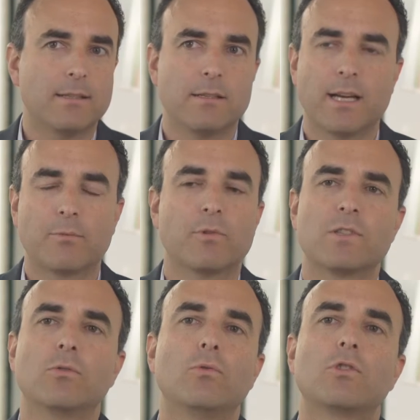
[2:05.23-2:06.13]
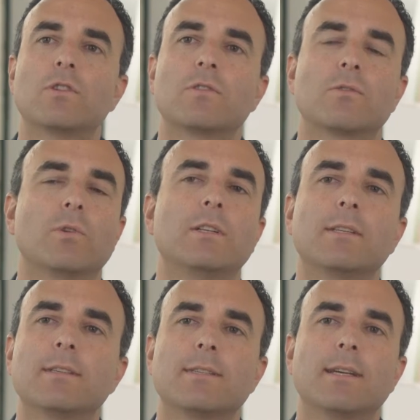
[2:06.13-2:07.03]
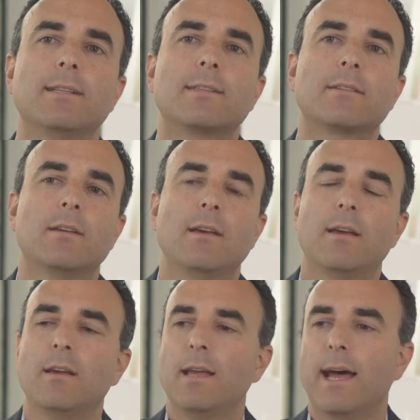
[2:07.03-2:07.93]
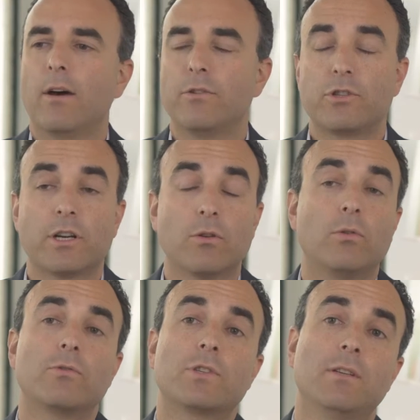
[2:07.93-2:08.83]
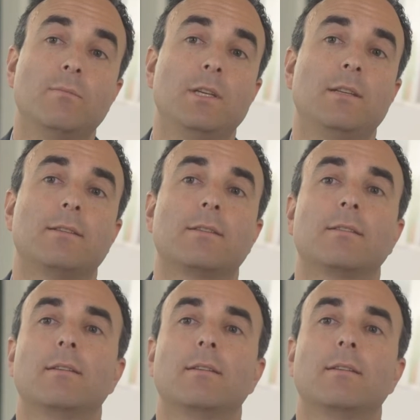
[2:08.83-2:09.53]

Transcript: and adopt resolutions or written consents, how the shareholders can meet,